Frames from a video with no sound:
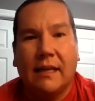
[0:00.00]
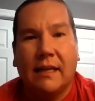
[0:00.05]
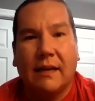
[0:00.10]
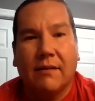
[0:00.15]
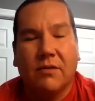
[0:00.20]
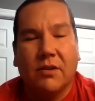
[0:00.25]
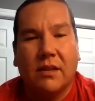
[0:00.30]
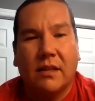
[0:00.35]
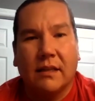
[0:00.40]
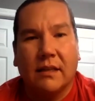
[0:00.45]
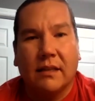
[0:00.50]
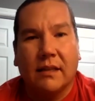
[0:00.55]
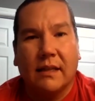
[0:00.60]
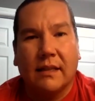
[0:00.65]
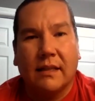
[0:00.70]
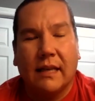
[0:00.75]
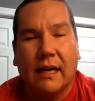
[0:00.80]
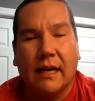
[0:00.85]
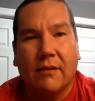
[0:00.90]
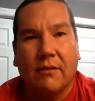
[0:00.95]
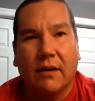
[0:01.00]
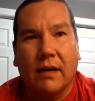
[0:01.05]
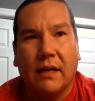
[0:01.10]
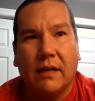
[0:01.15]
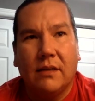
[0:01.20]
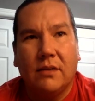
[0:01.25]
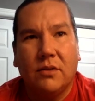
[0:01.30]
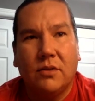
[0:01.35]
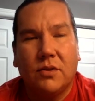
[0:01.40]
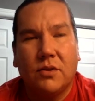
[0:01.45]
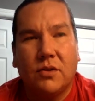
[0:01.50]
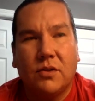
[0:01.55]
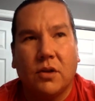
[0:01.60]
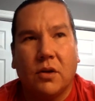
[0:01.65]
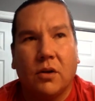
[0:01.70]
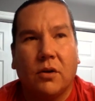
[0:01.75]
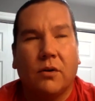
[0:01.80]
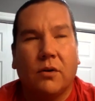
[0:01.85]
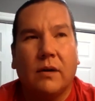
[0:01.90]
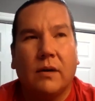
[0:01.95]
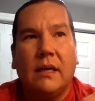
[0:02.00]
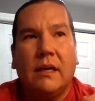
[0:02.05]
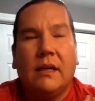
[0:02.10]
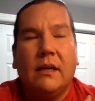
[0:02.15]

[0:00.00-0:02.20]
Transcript: and everything like that, right? So